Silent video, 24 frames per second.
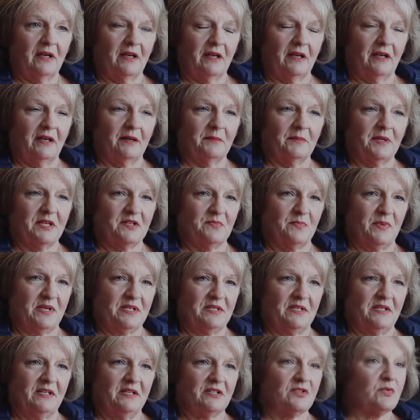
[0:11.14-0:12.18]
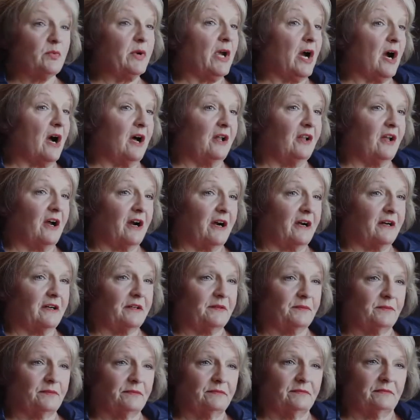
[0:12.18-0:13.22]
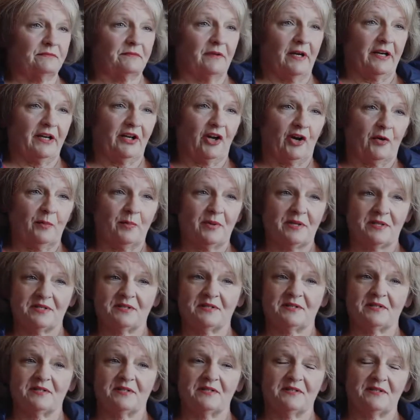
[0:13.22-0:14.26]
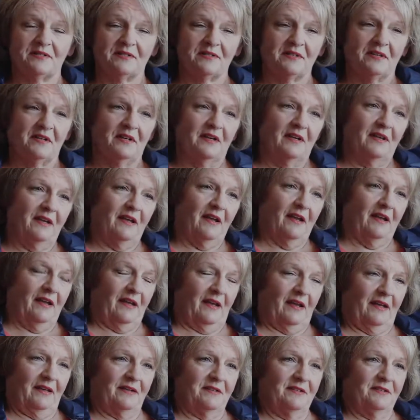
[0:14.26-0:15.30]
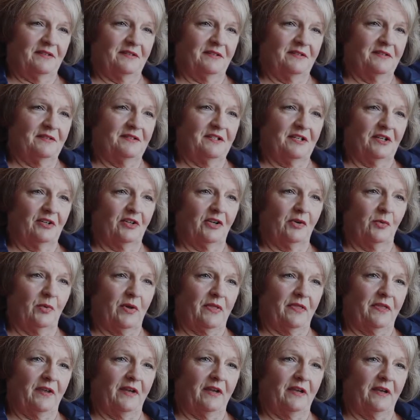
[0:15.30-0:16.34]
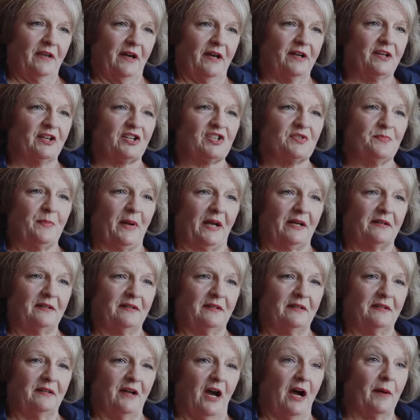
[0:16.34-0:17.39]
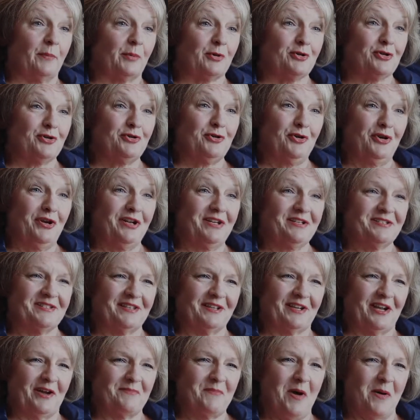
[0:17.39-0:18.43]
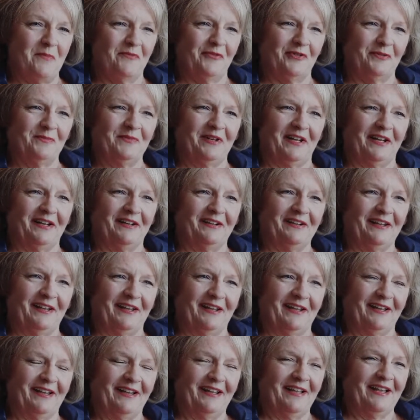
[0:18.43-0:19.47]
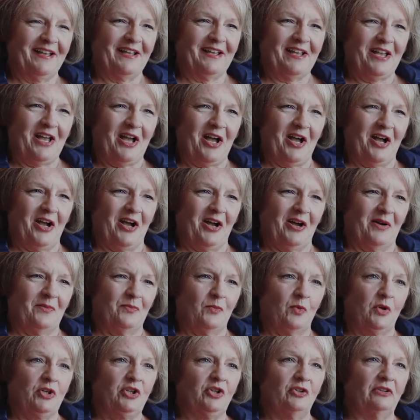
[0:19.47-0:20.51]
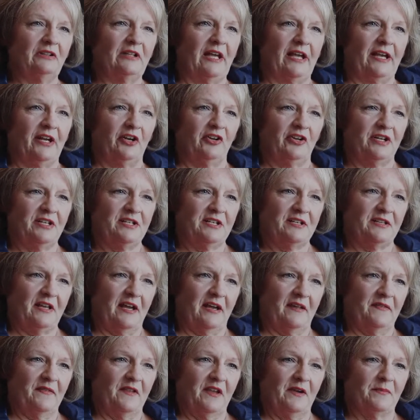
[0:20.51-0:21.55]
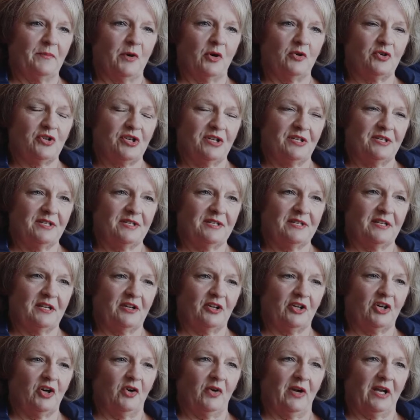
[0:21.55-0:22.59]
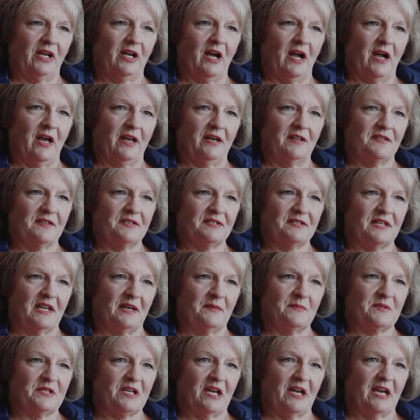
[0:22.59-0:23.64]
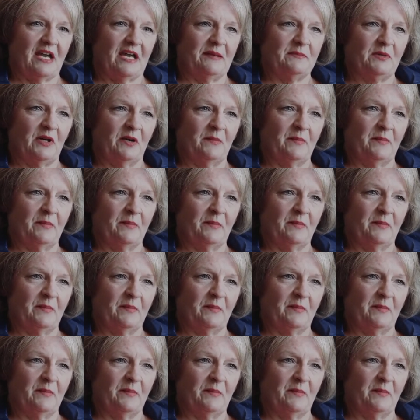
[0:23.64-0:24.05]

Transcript: As busy as we all are running our businesses and dealing with the unexpected opportunities that come up from day to day, when you layer into that the emotions that are going on at the same time